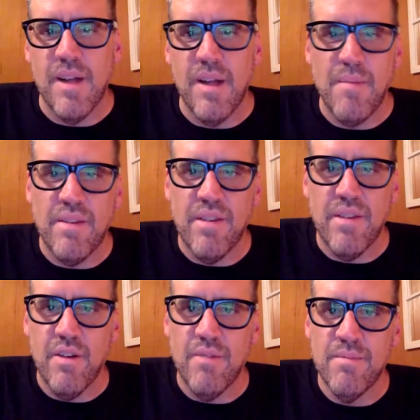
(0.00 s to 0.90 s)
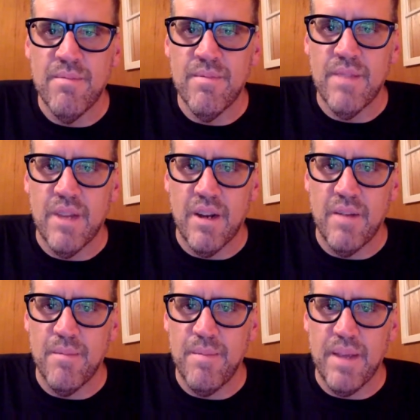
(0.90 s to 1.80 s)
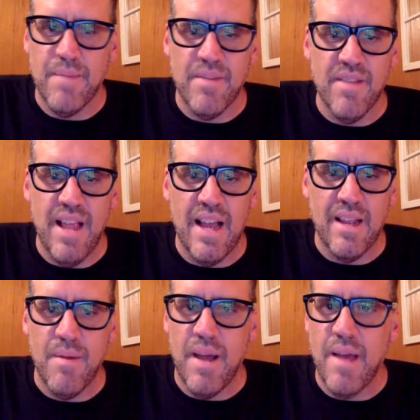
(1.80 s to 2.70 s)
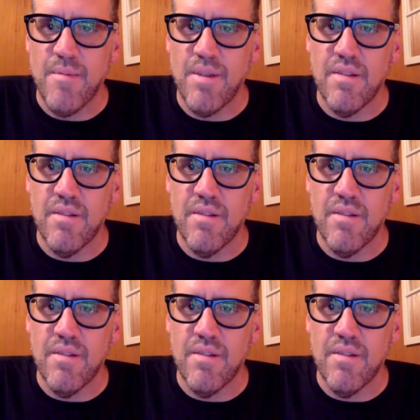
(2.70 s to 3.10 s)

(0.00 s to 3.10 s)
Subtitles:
around me. So they're going to pick up the slack in my absence.